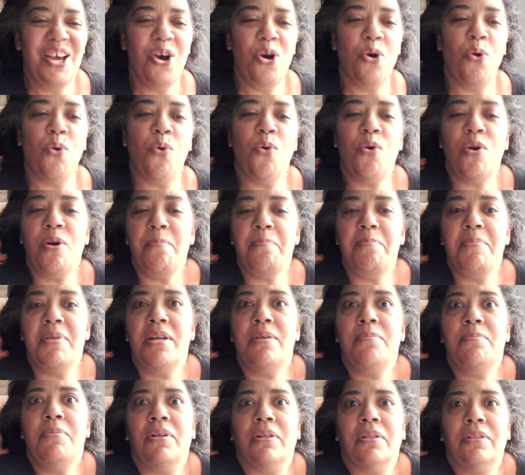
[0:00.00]
or
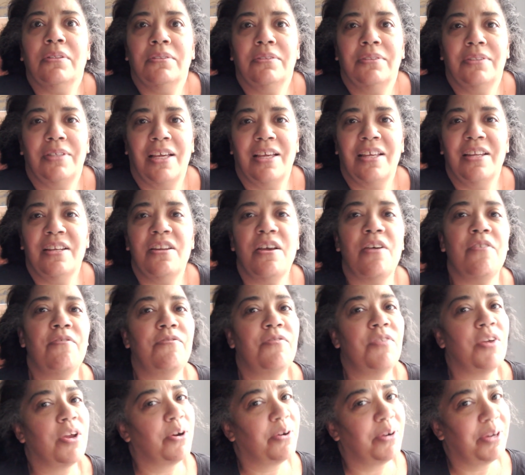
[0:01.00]
minimal and
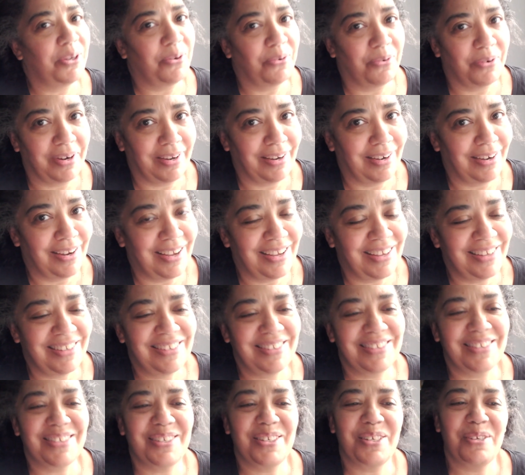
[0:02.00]
very
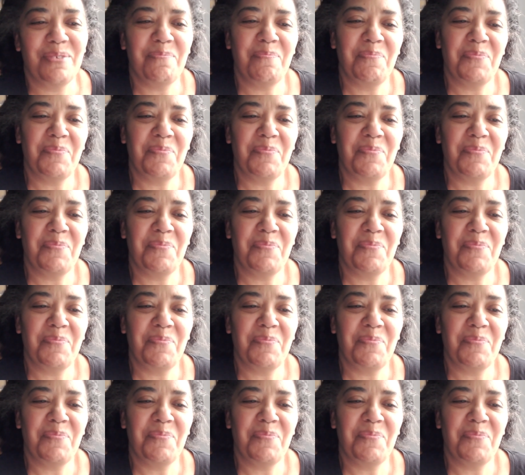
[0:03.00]
organized.